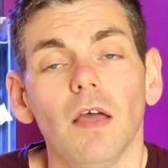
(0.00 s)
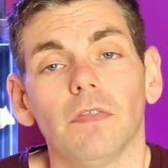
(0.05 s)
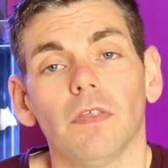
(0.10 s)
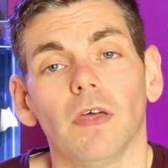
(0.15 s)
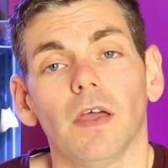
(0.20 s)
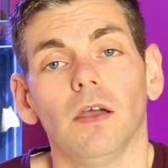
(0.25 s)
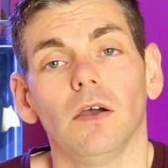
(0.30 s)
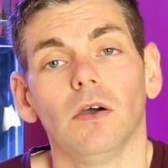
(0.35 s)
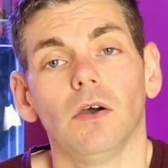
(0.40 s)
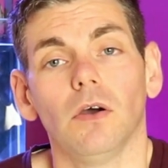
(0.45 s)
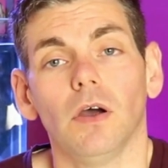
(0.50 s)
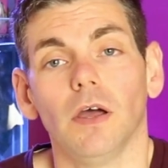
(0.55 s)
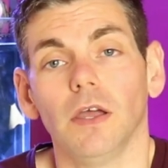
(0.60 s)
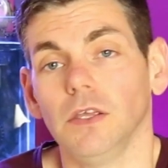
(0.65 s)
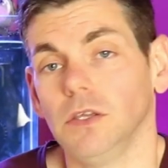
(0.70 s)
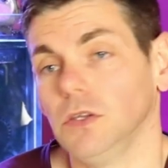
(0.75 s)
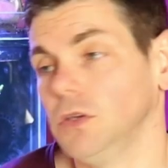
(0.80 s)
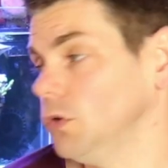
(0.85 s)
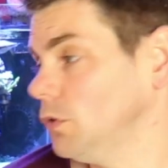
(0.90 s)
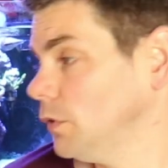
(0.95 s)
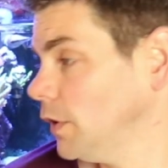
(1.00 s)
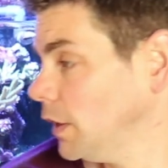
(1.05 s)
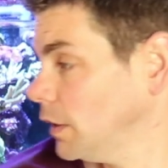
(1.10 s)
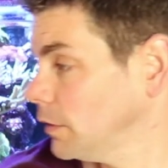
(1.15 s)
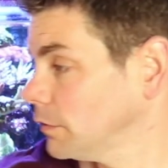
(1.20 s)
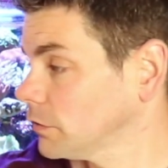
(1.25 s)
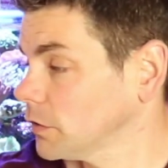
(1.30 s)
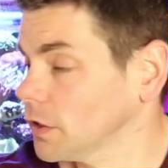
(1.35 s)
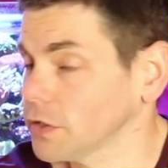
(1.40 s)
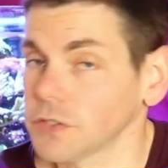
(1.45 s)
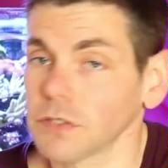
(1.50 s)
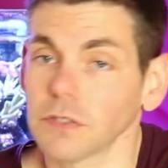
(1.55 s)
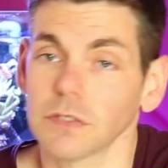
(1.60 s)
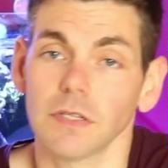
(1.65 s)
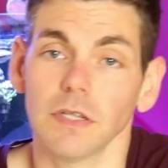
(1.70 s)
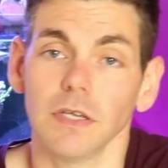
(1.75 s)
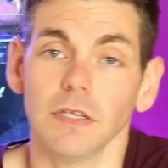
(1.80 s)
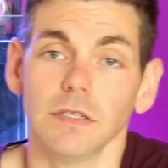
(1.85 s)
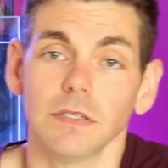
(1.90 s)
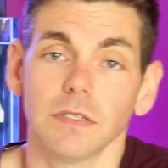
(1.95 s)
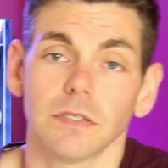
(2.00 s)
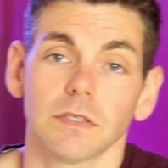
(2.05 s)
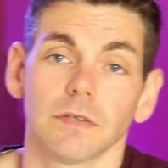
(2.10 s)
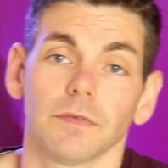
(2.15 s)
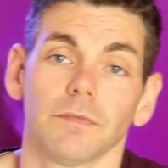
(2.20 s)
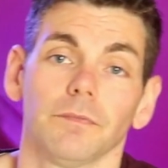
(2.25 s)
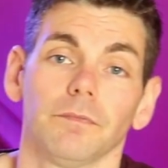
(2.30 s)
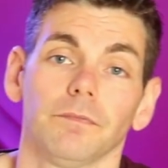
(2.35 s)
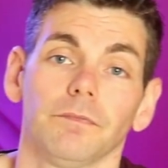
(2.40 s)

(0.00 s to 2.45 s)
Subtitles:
they are a unit such as this,